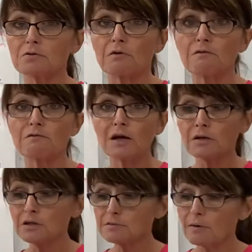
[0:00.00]
so a
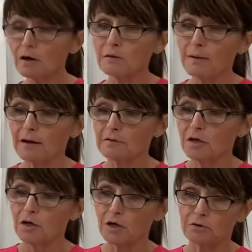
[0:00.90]
very small amount
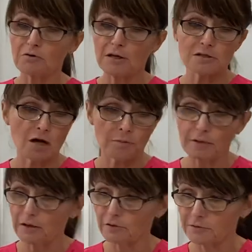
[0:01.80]
under that top
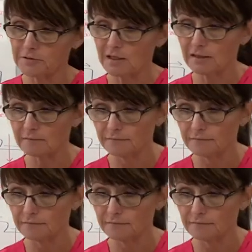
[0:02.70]
layer of skin.